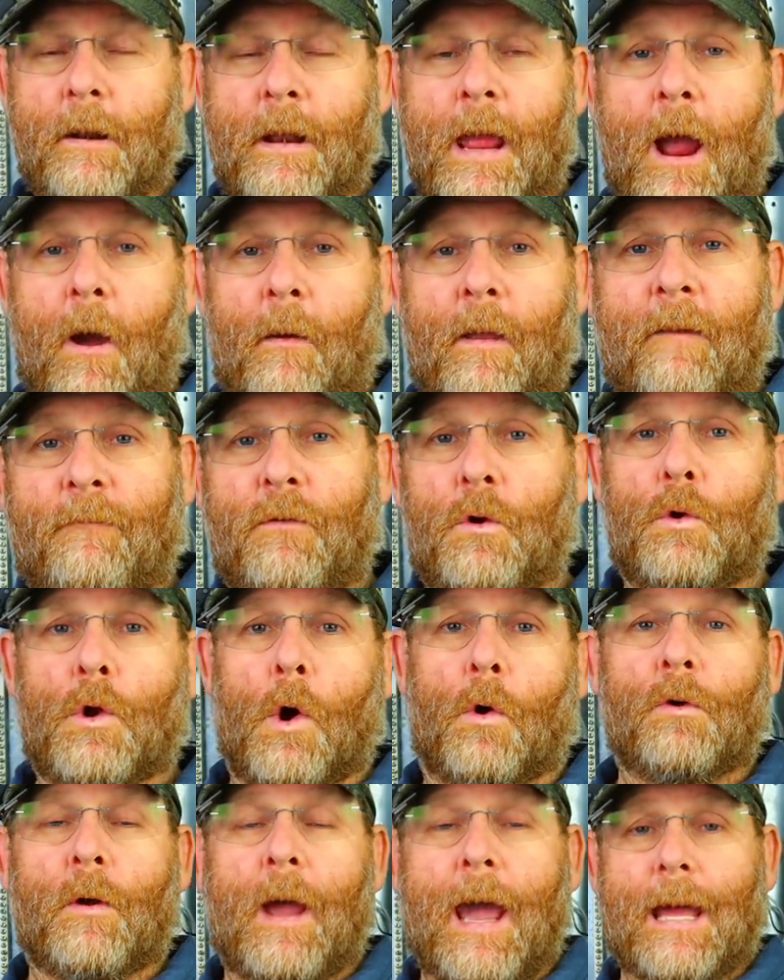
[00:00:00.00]
Now, if you
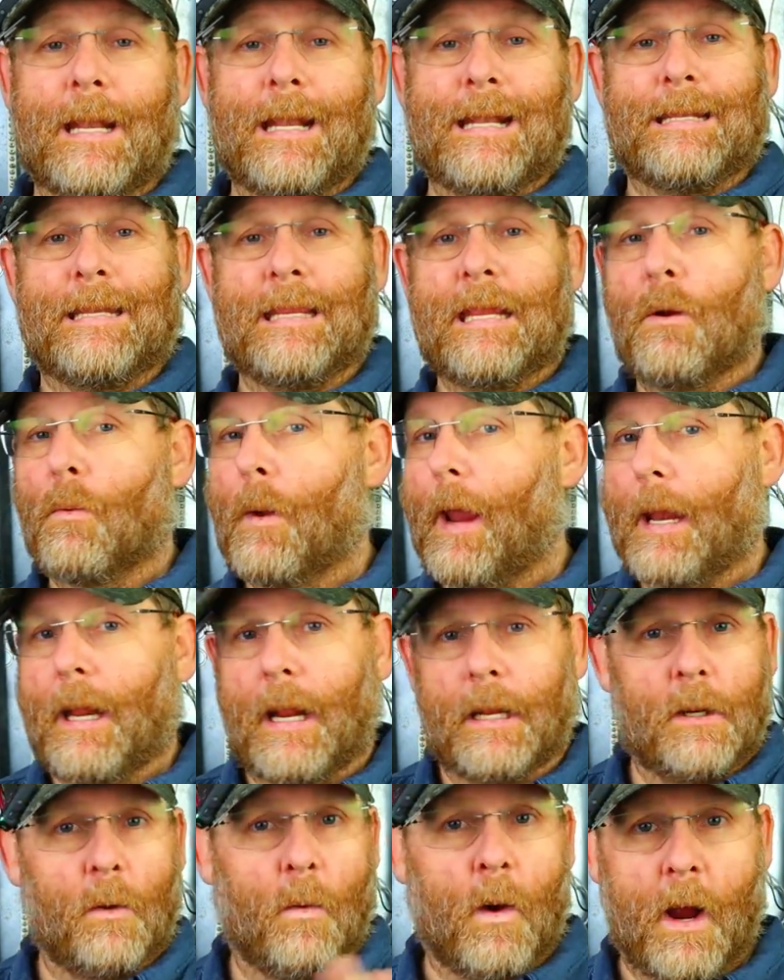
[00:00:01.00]
don't know how to derate
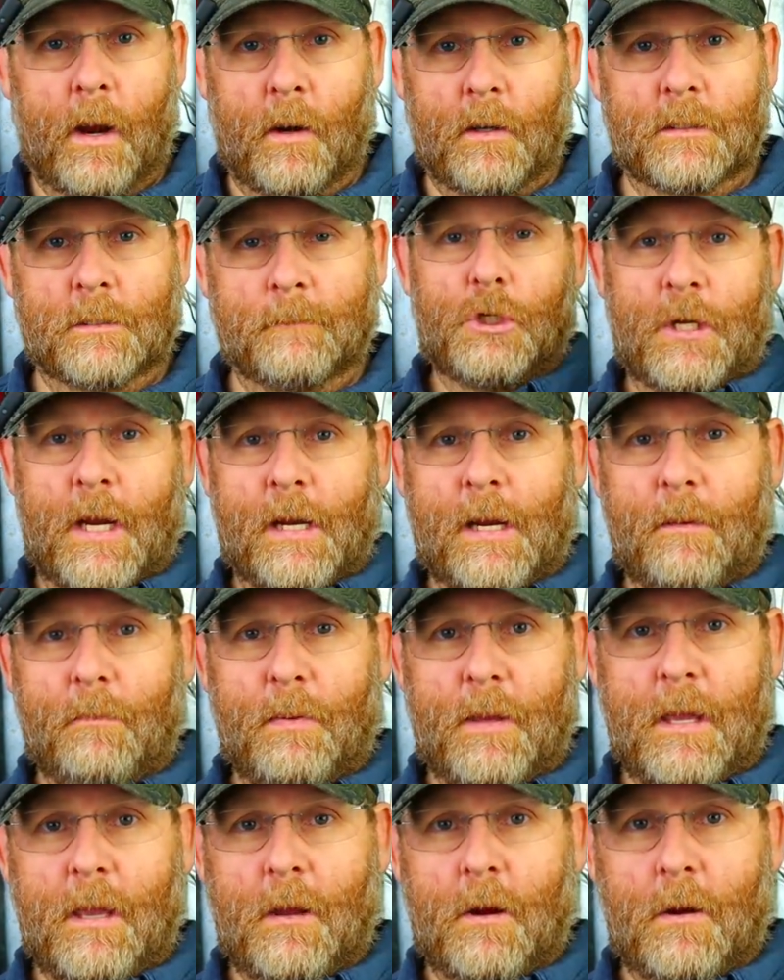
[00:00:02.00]
any wires, check
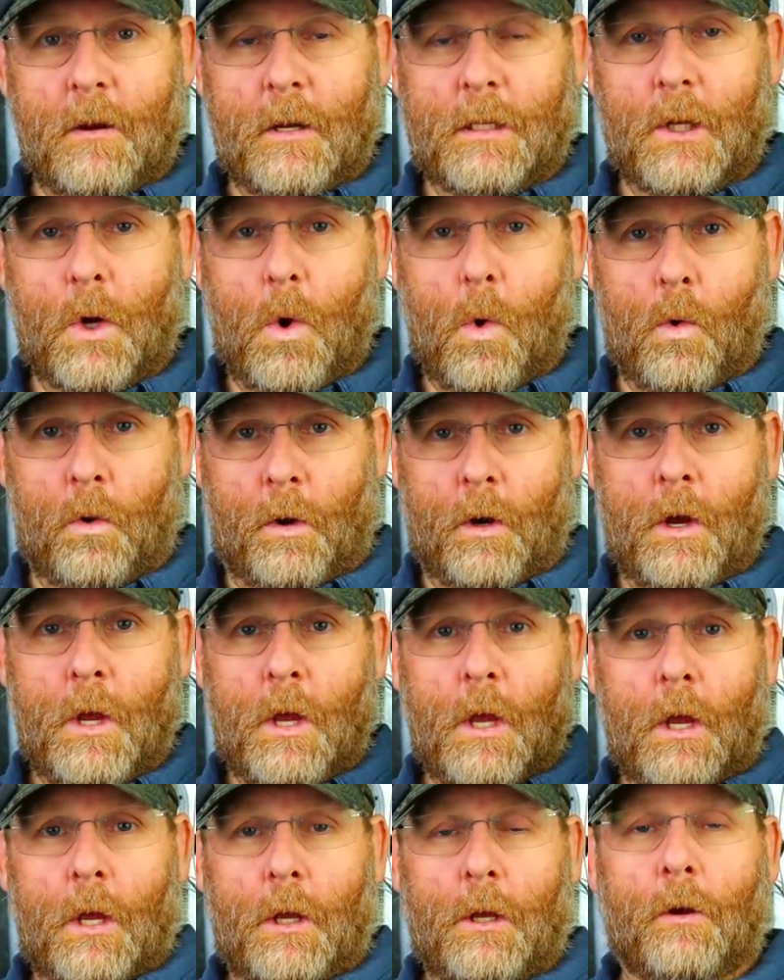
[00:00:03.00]
up here in the corner,
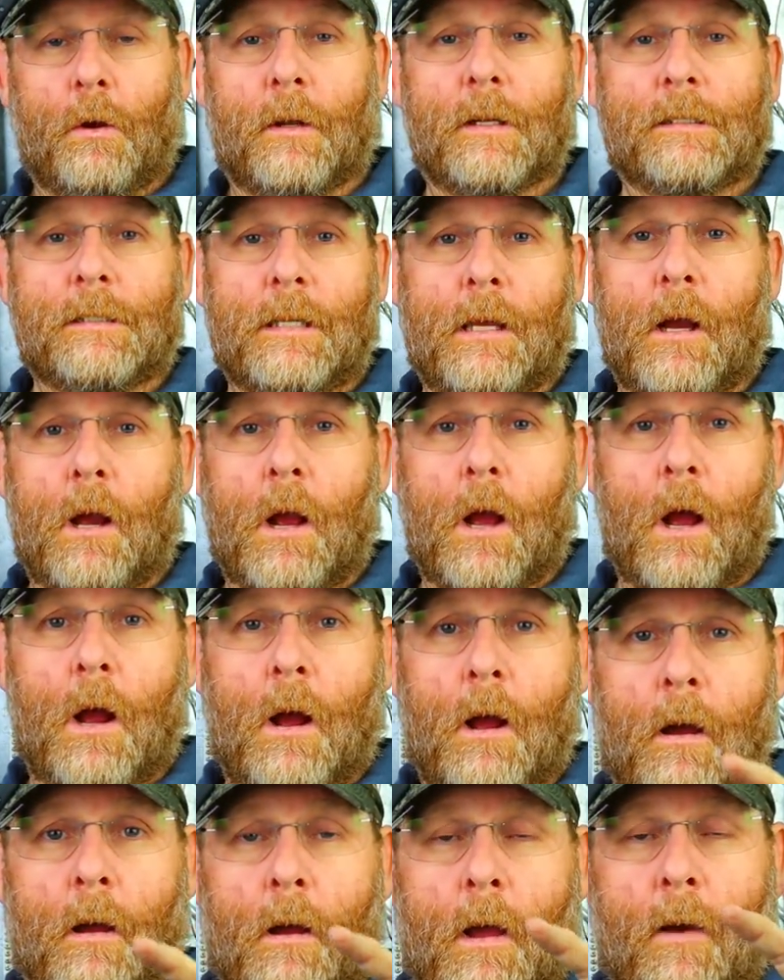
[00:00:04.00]
you're gonna see a,
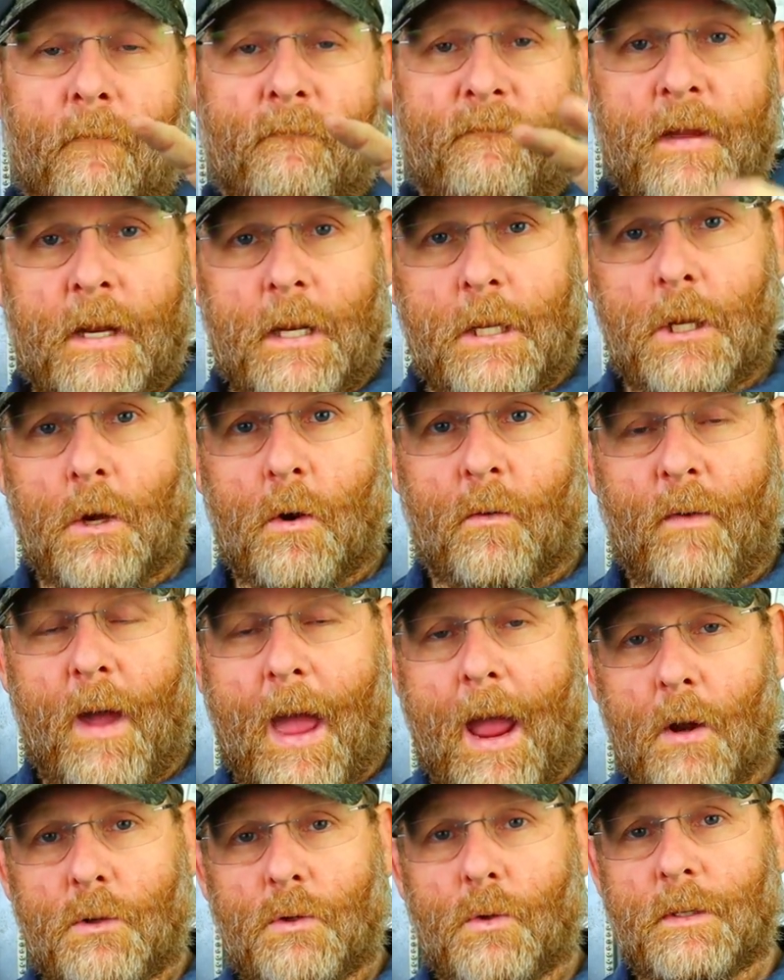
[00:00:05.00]
a, a video of
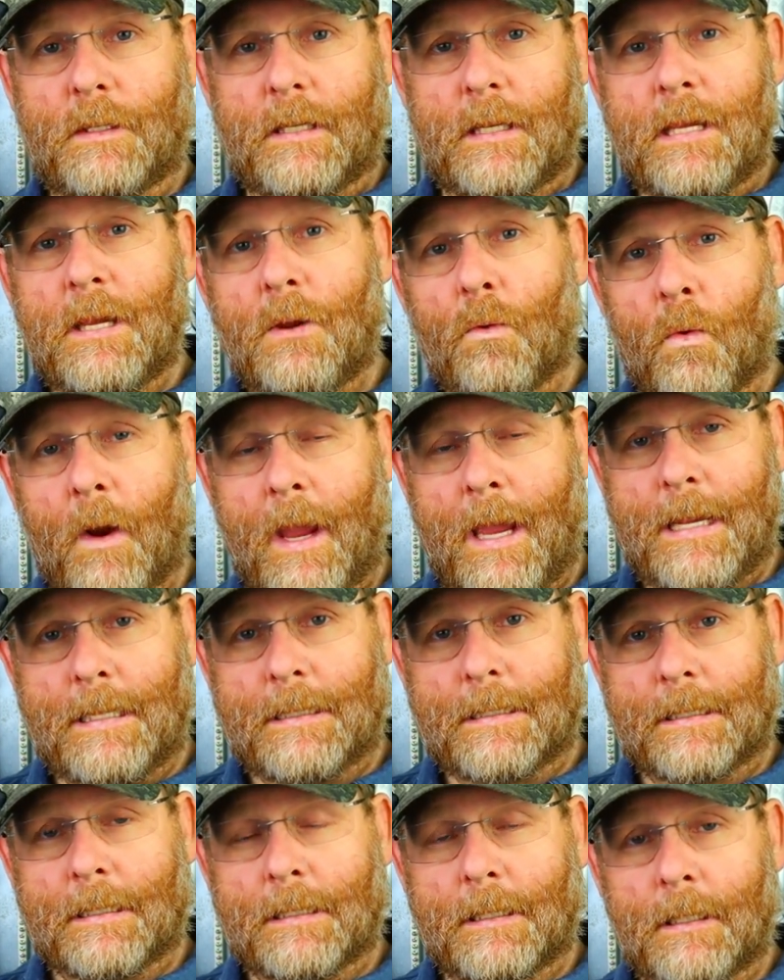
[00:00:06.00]
how to
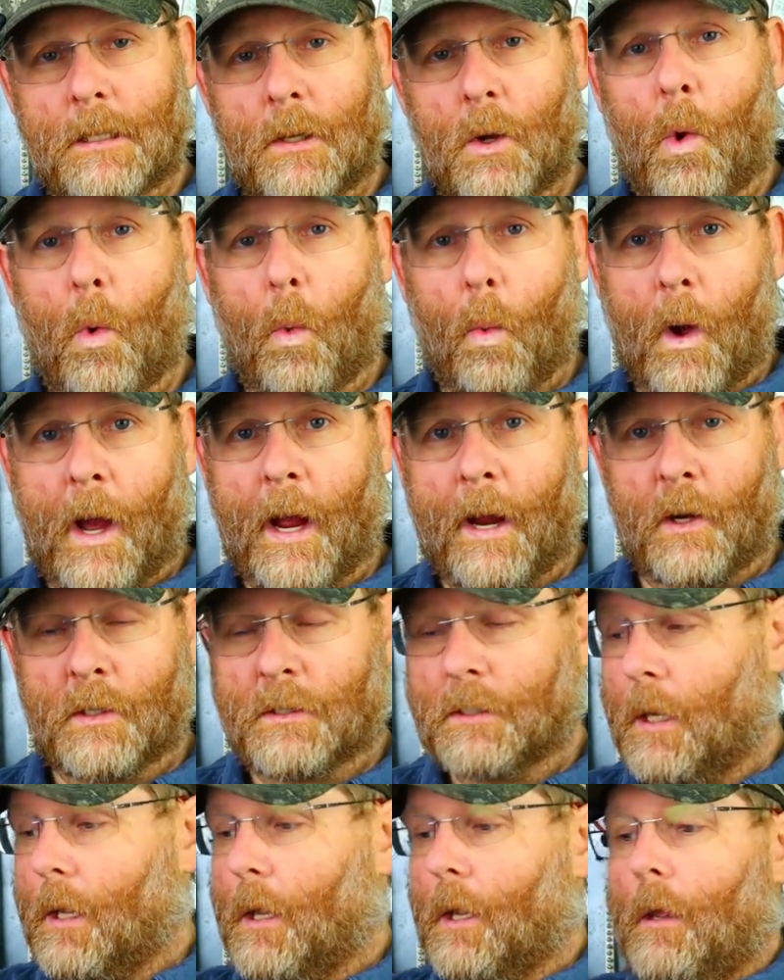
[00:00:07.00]
derate
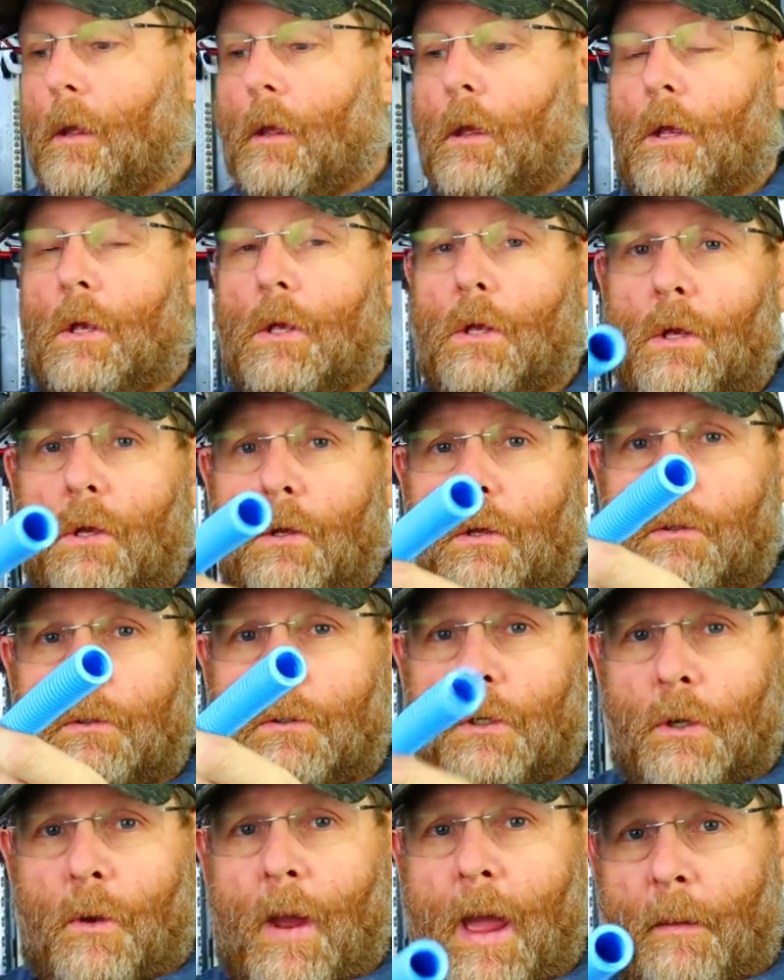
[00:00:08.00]
wires
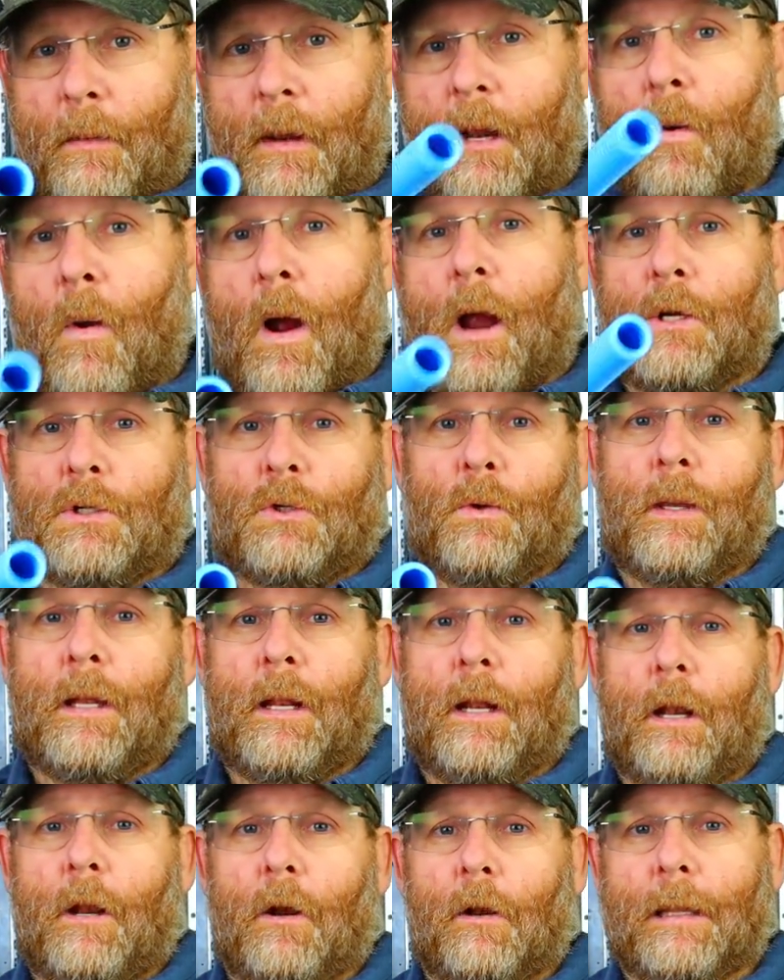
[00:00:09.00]
to know how many wires you
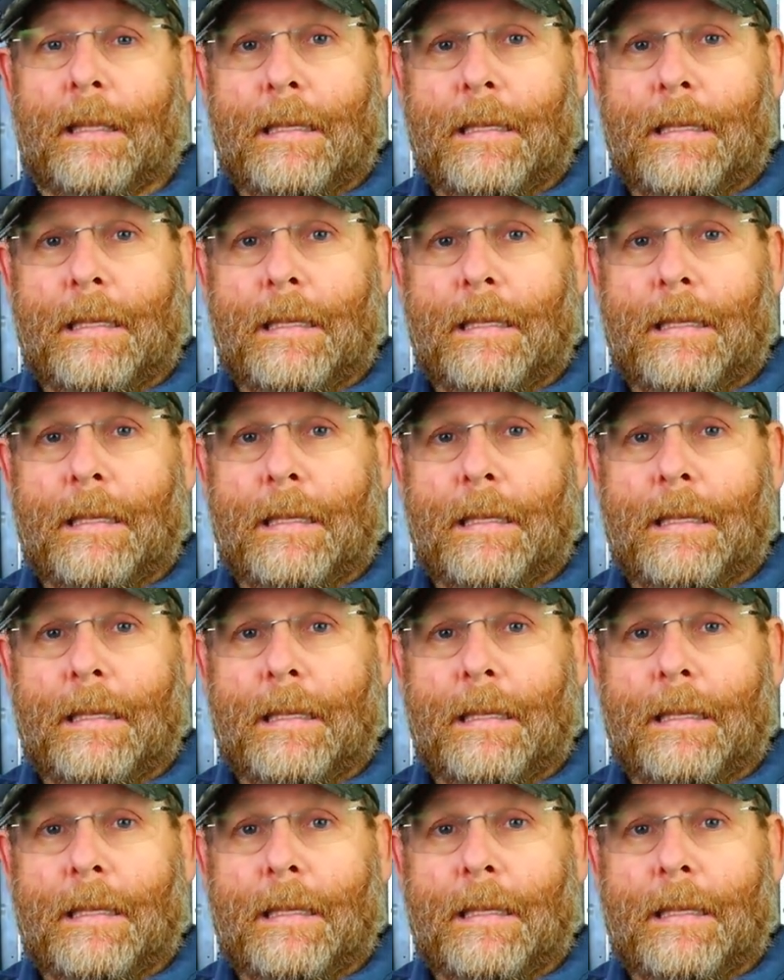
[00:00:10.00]
get in here